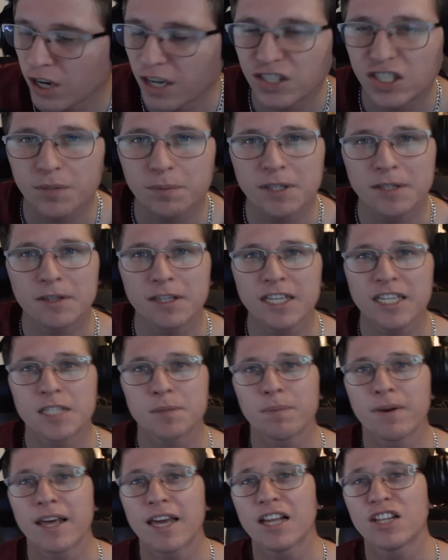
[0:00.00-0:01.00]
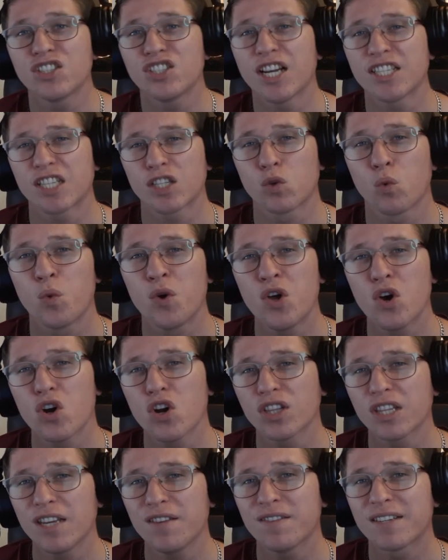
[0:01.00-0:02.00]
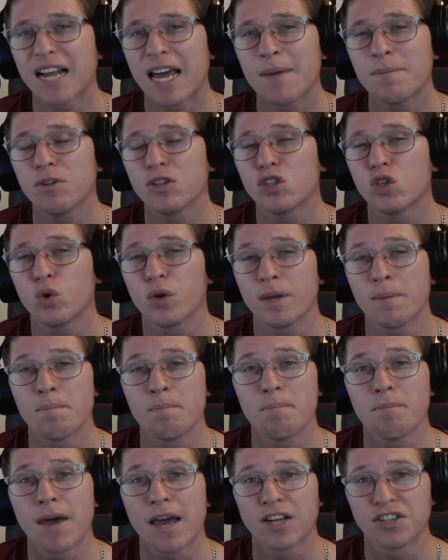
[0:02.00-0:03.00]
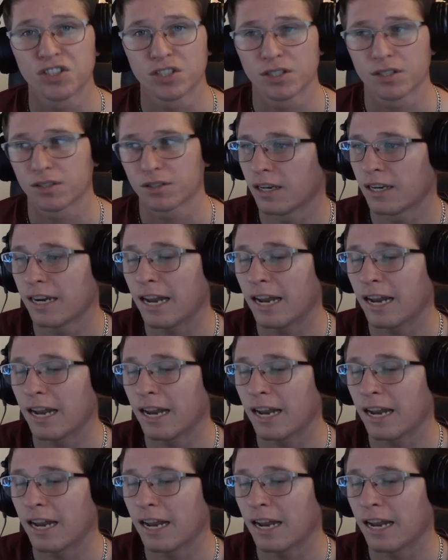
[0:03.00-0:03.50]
ChatGPT is playing chess that we are not even able to imagine.